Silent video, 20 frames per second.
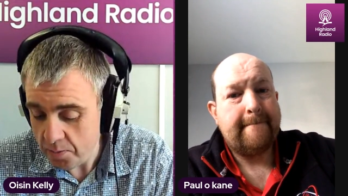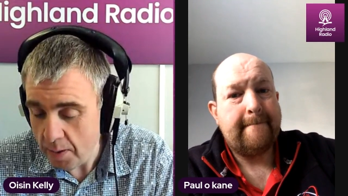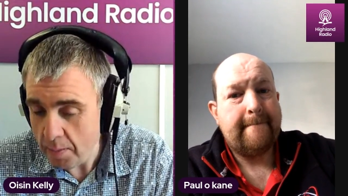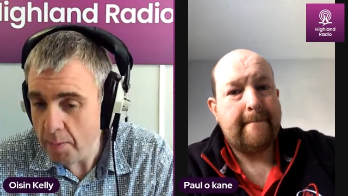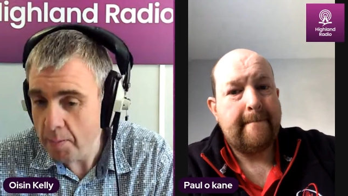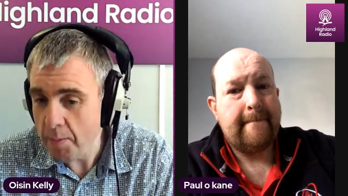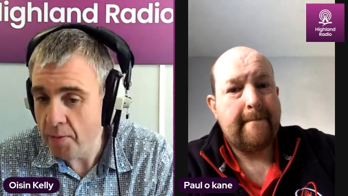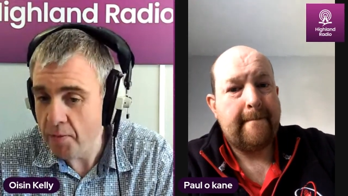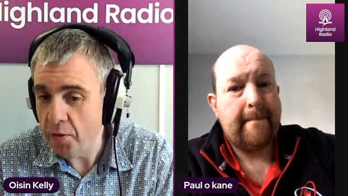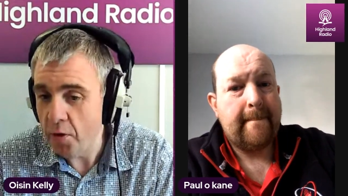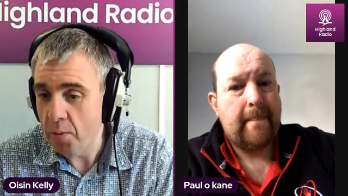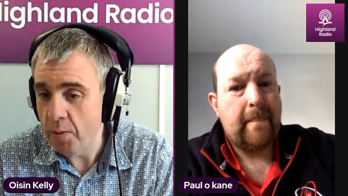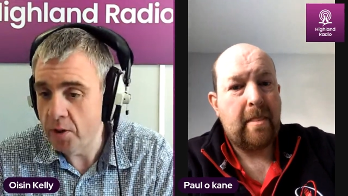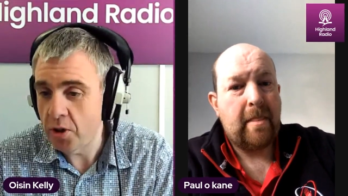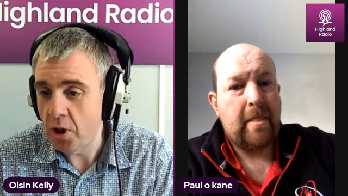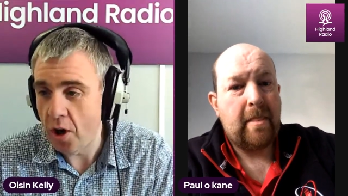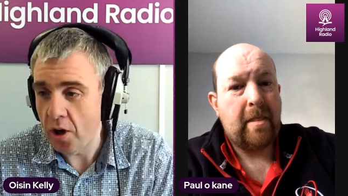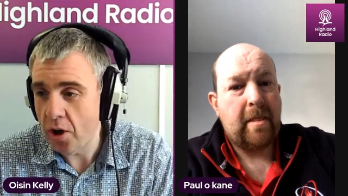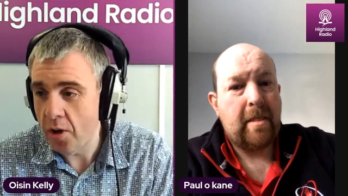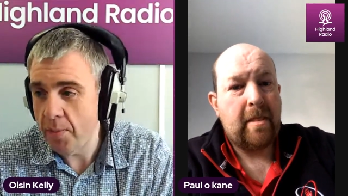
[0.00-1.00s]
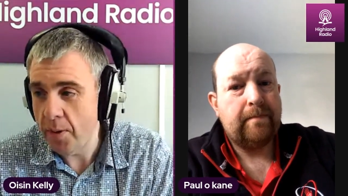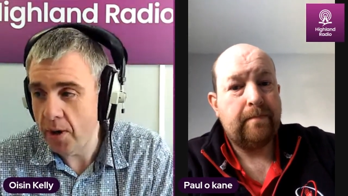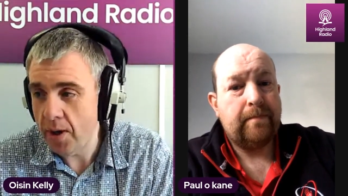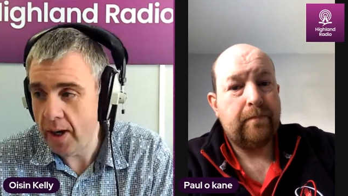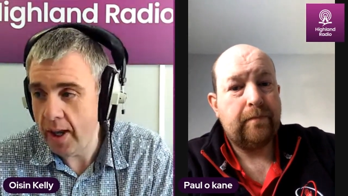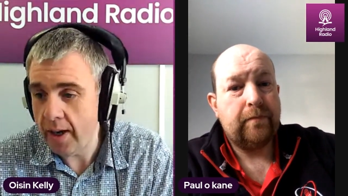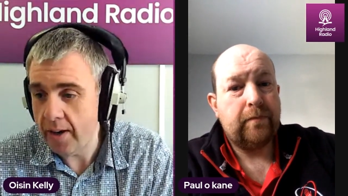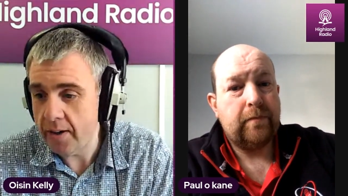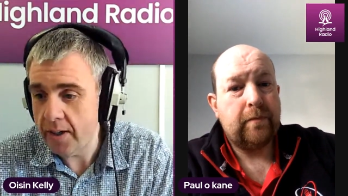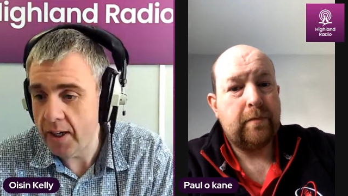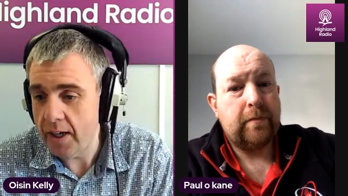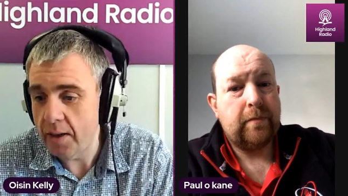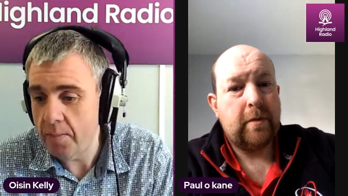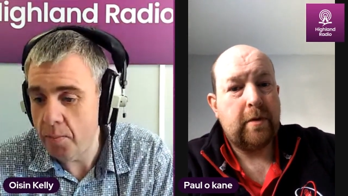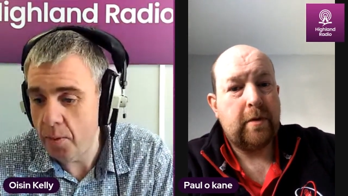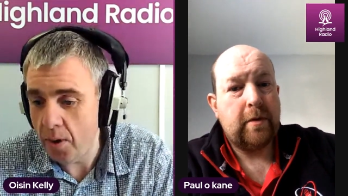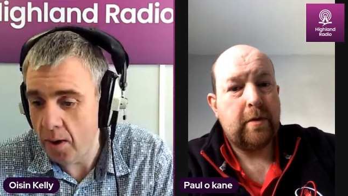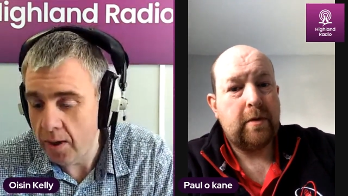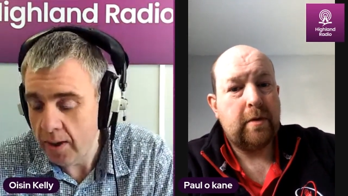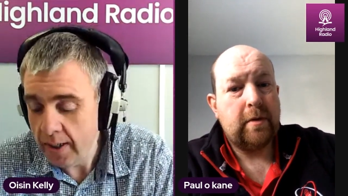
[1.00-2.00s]
Speaker 1: Maybe before we talk about Letterkenny,
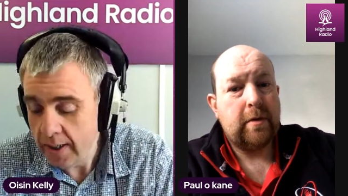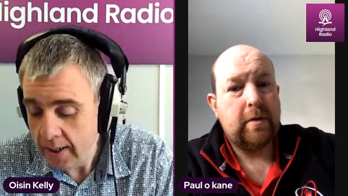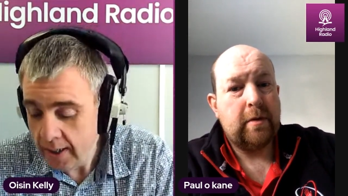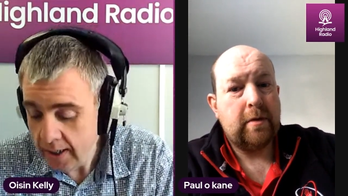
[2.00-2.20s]
Paul,